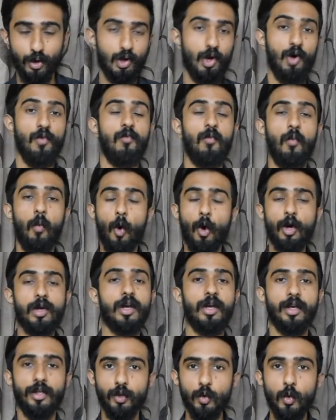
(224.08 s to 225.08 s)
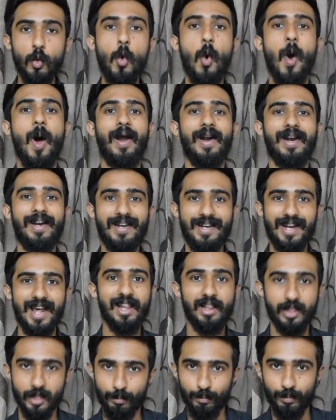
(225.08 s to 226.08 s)
of what you
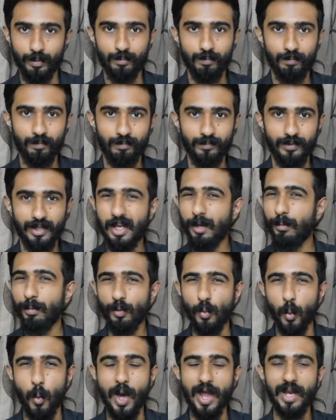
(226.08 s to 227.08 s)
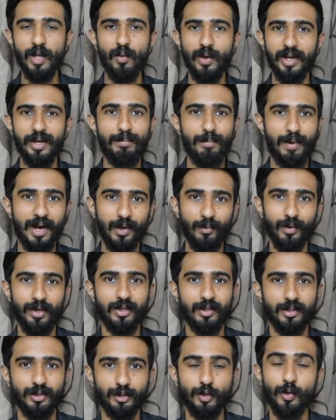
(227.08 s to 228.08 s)
tell them they keep it very very
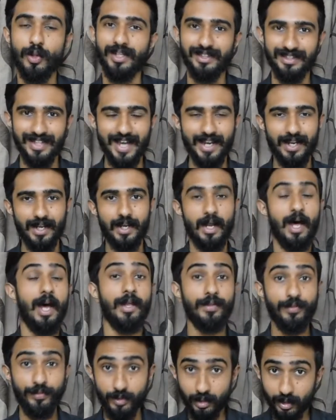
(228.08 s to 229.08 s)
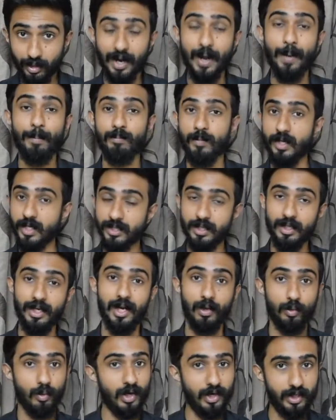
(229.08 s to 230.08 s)
private so that's another amazing
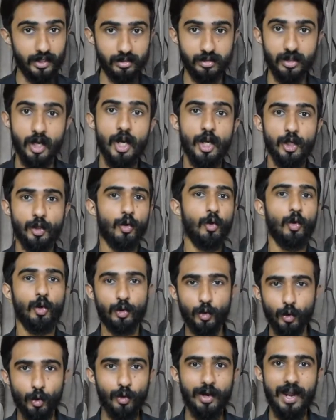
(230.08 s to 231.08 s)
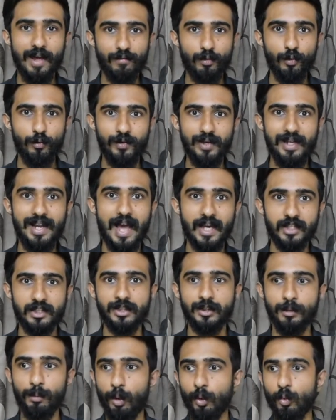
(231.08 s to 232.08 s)
advantage so, so you don't have to feel
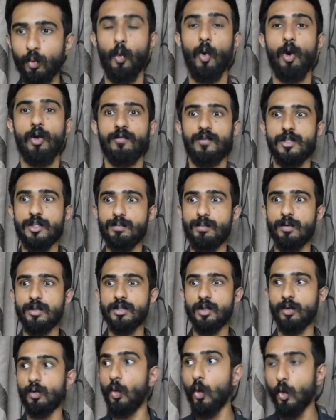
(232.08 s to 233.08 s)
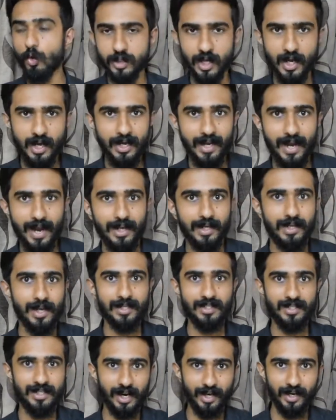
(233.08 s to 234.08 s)
anxious about what if this person goes and
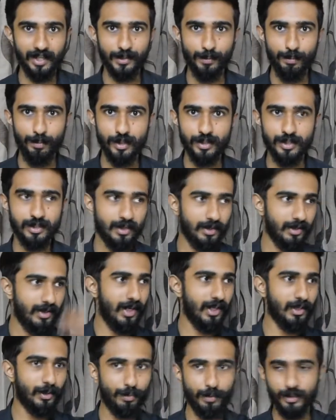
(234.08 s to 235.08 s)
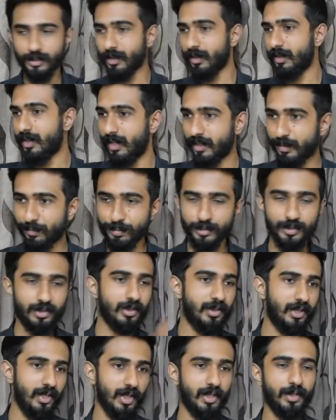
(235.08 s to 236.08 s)
tells that other person the other person the other
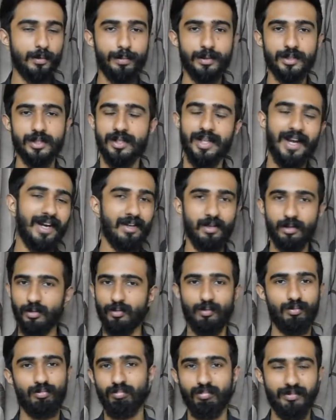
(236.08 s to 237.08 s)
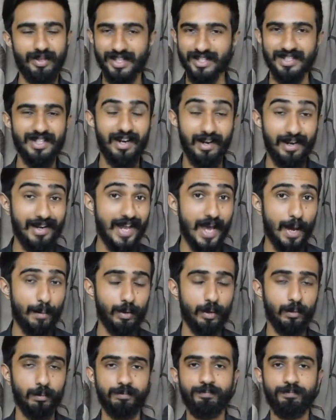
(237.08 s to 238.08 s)
person the other person that doesn't really happen